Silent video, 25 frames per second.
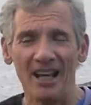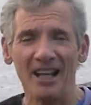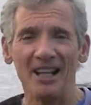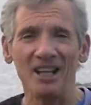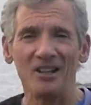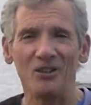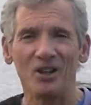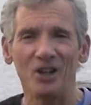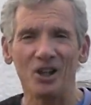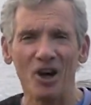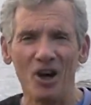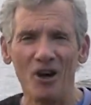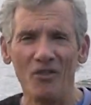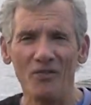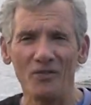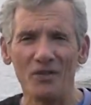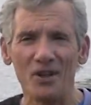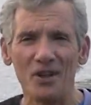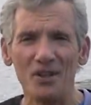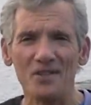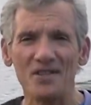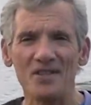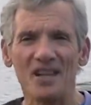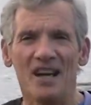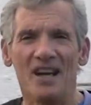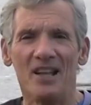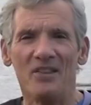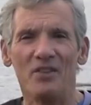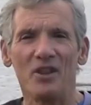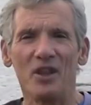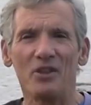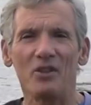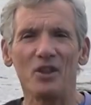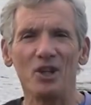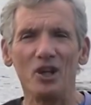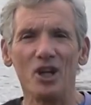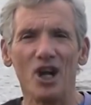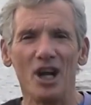getting the confidence
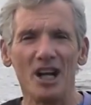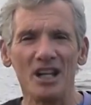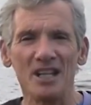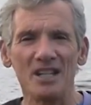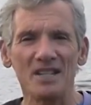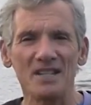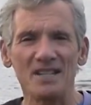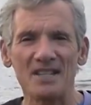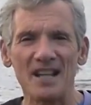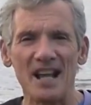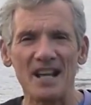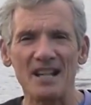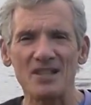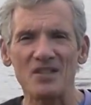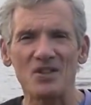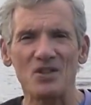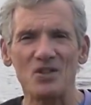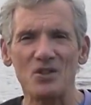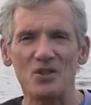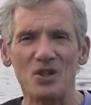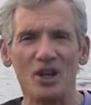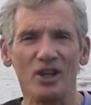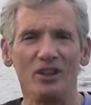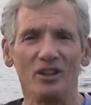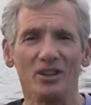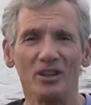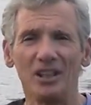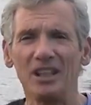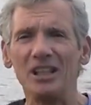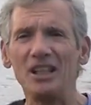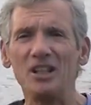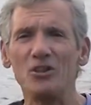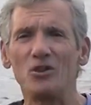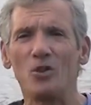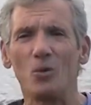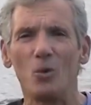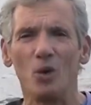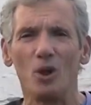that the United States is going to
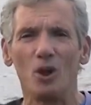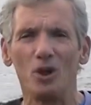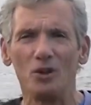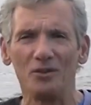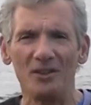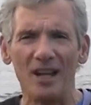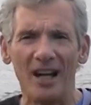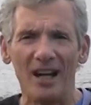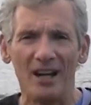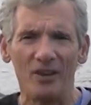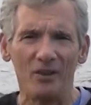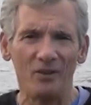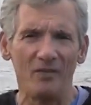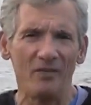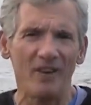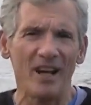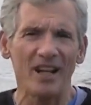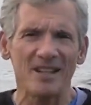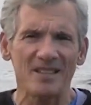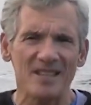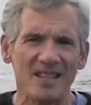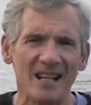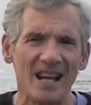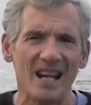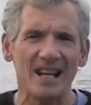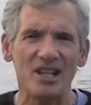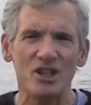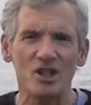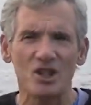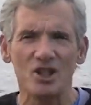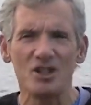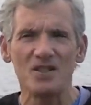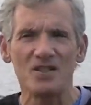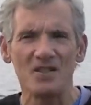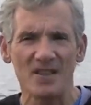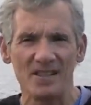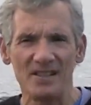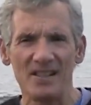lead the world now in
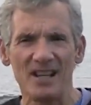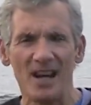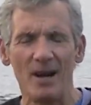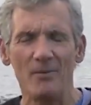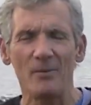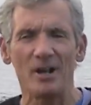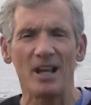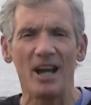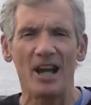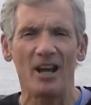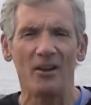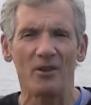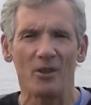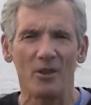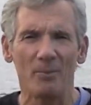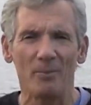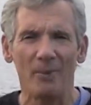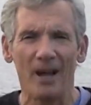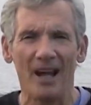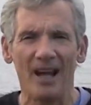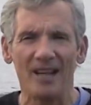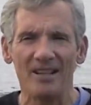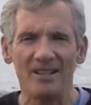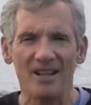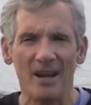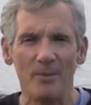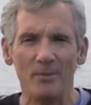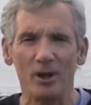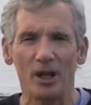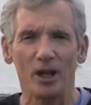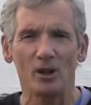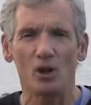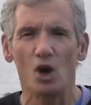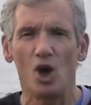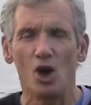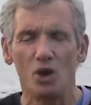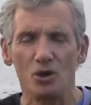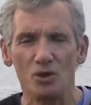vaccinations and coming out of the
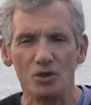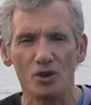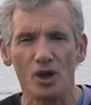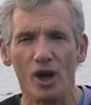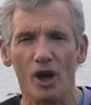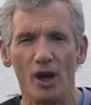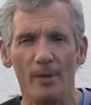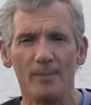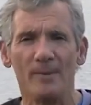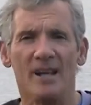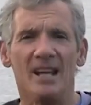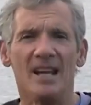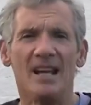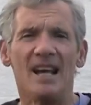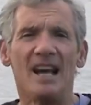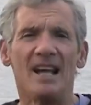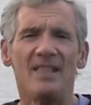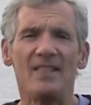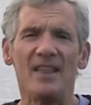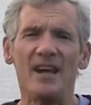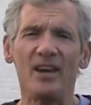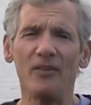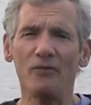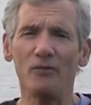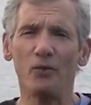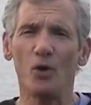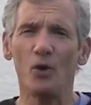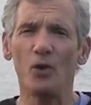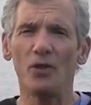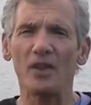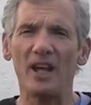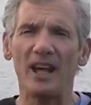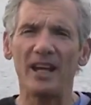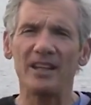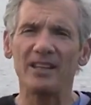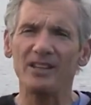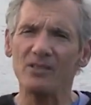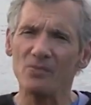pandemic long term Therefore,
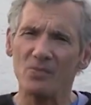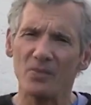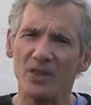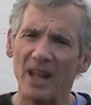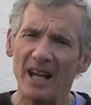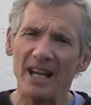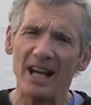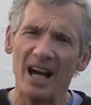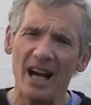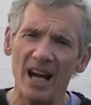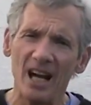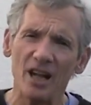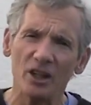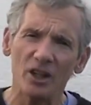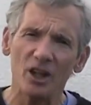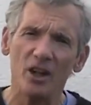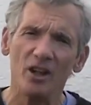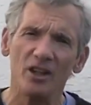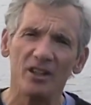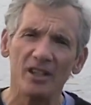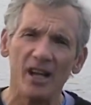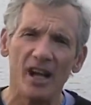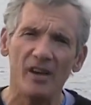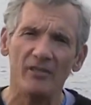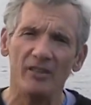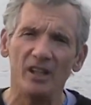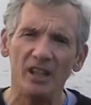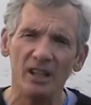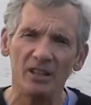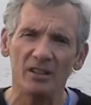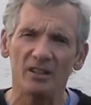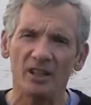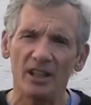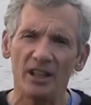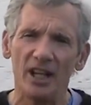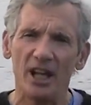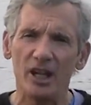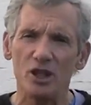they, they are going to have an
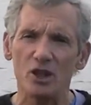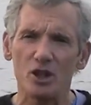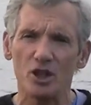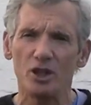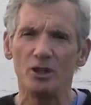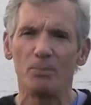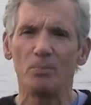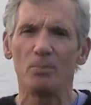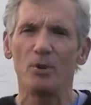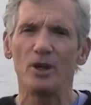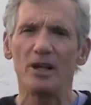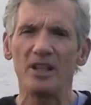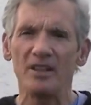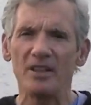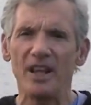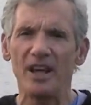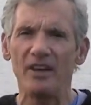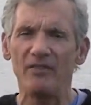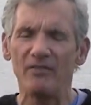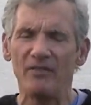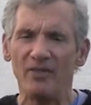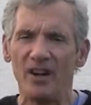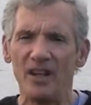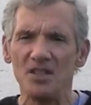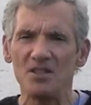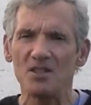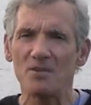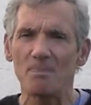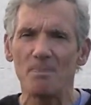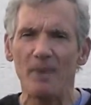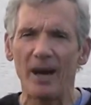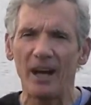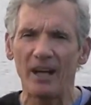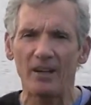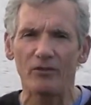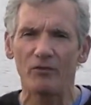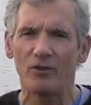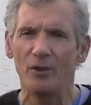inclination to bring their funds
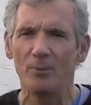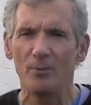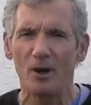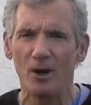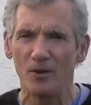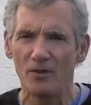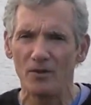back from